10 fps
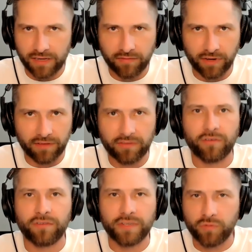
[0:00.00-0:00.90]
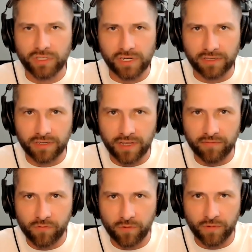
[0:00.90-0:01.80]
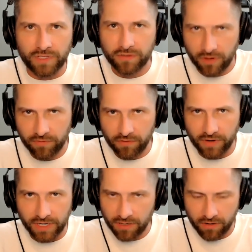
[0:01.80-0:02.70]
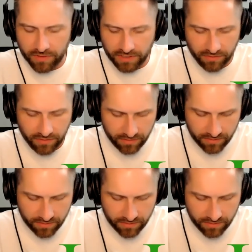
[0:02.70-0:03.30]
even if they're only projected to get 4 wins. Overrated always.